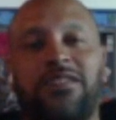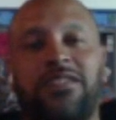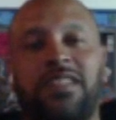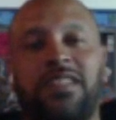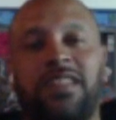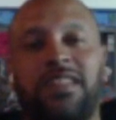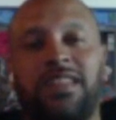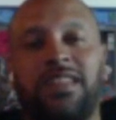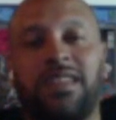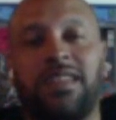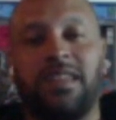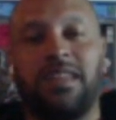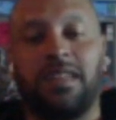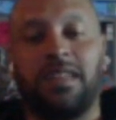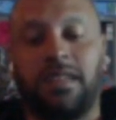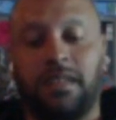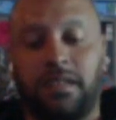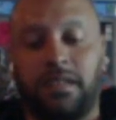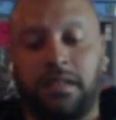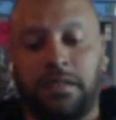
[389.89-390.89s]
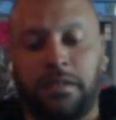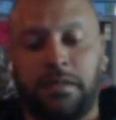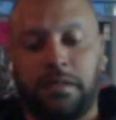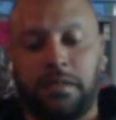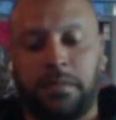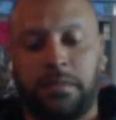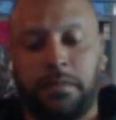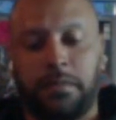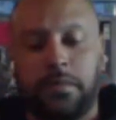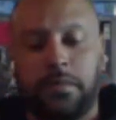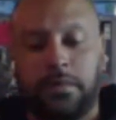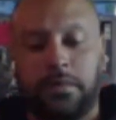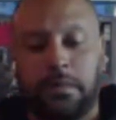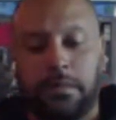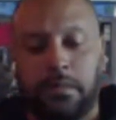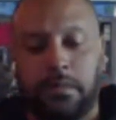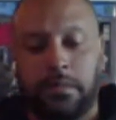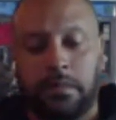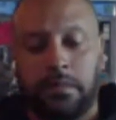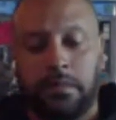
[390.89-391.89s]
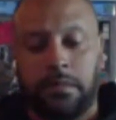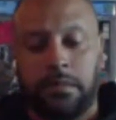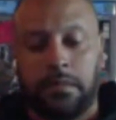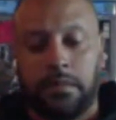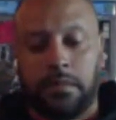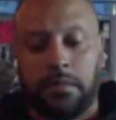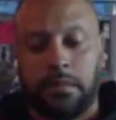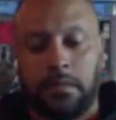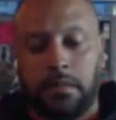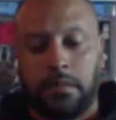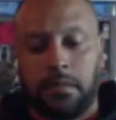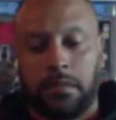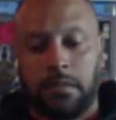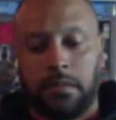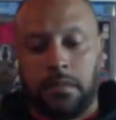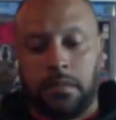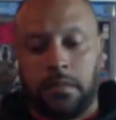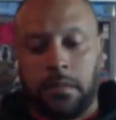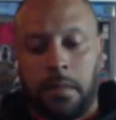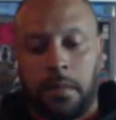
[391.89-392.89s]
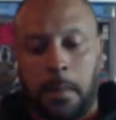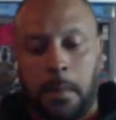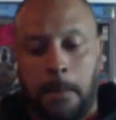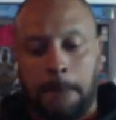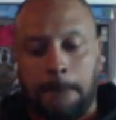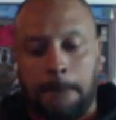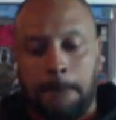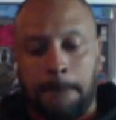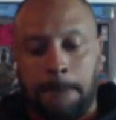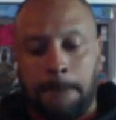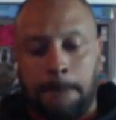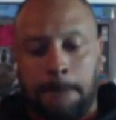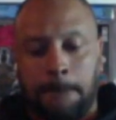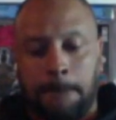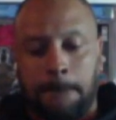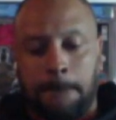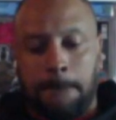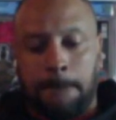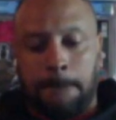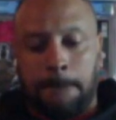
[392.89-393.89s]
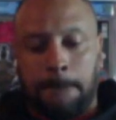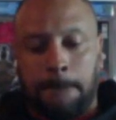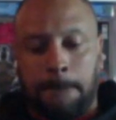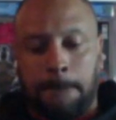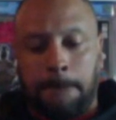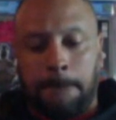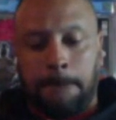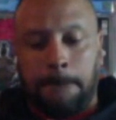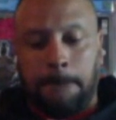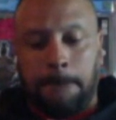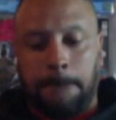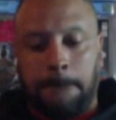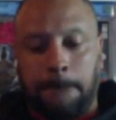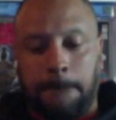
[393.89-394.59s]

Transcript: No words are spoken by the person on screen.